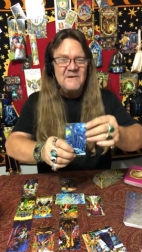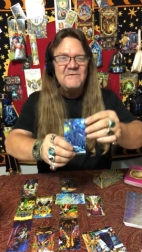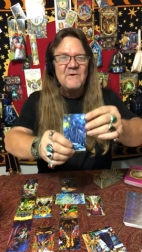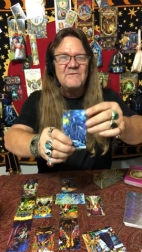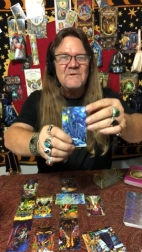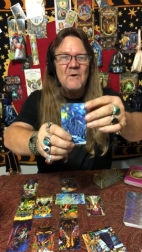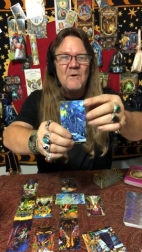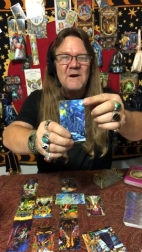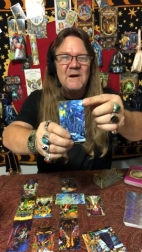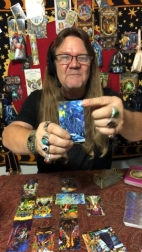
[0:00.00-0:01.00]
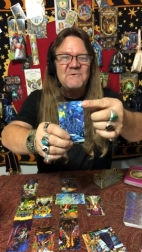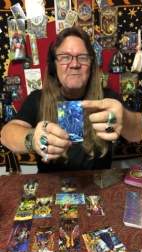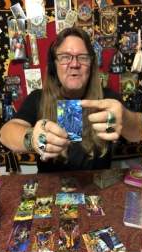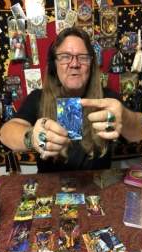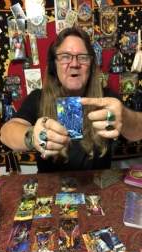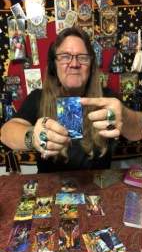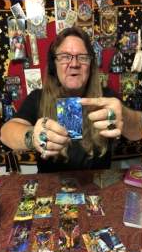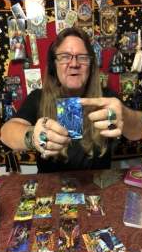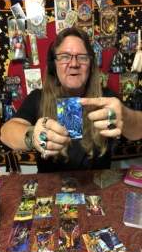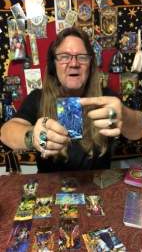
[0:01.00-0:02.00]
Shows the old eclipse moon up
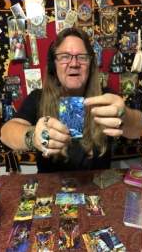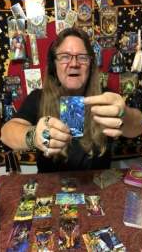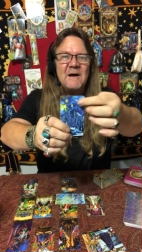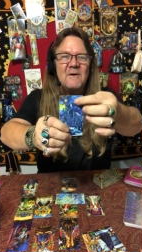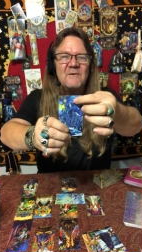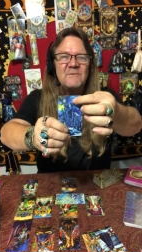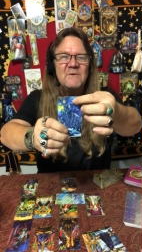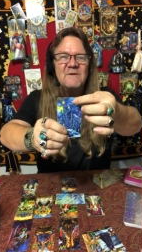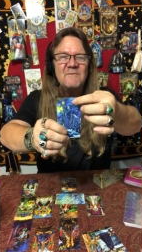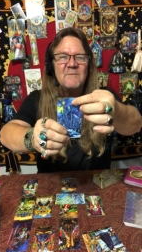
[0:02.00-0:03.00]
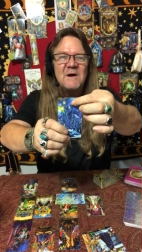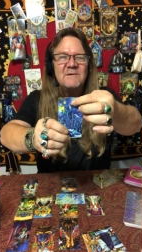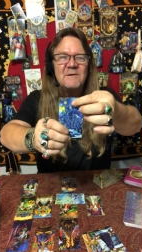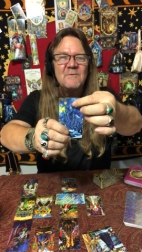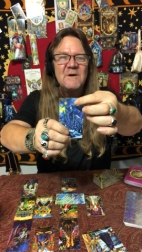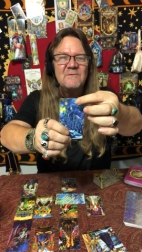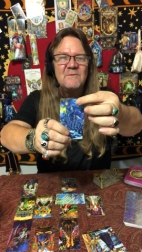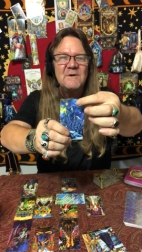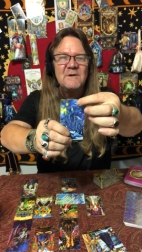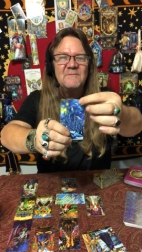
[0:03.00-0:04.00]
here, huh? And all three of them right there. We had
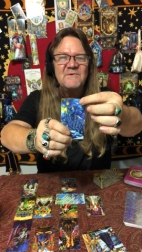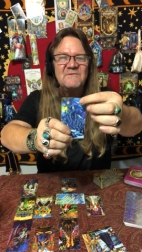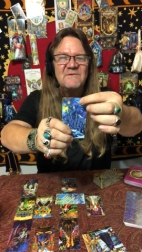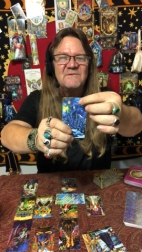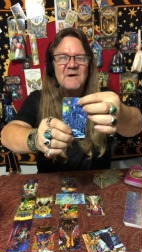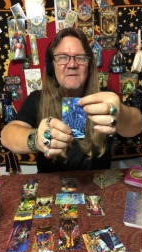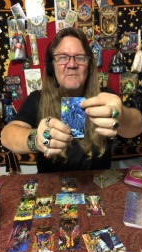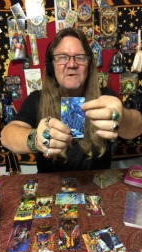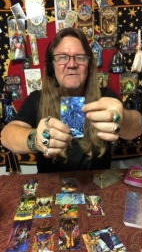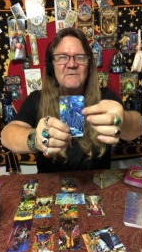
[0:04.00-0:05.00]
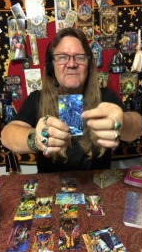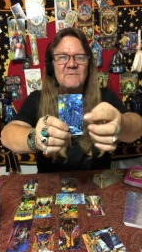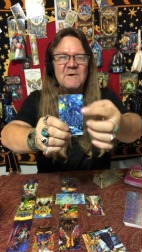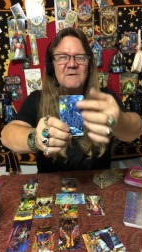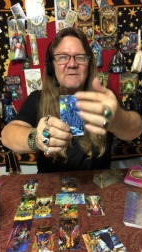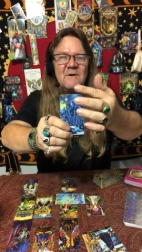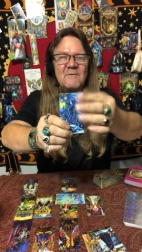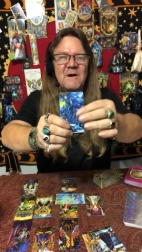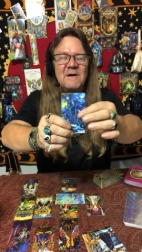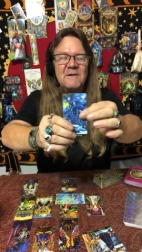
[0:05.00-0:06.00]
three eclipses this time. One, two, three. They're all
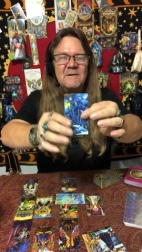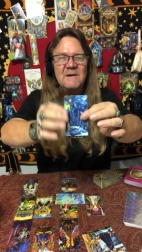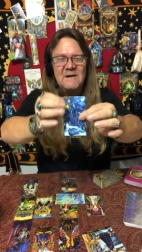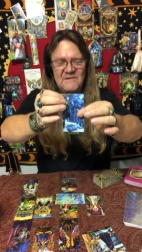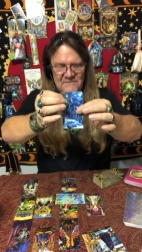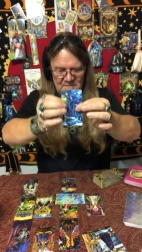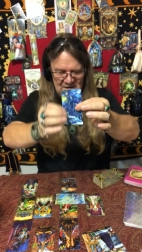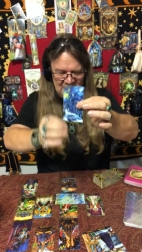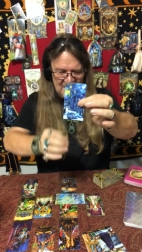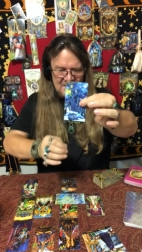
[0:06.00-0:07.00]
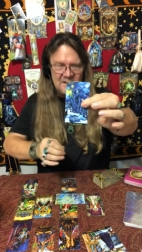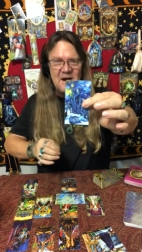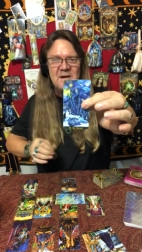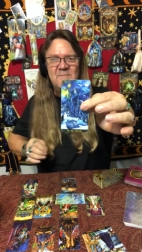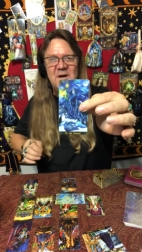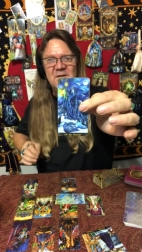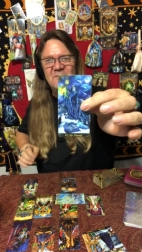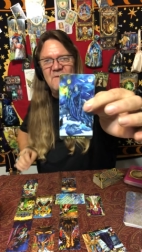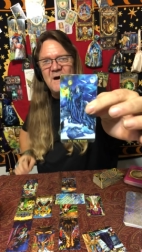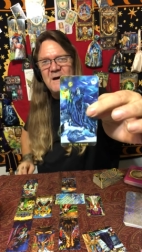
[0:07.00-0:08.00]
right here. Somebody led and guided by the
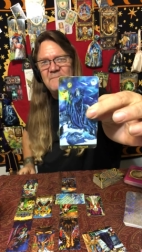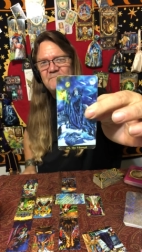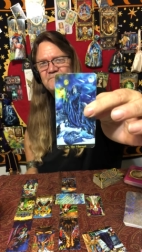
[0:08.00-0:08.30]
divine.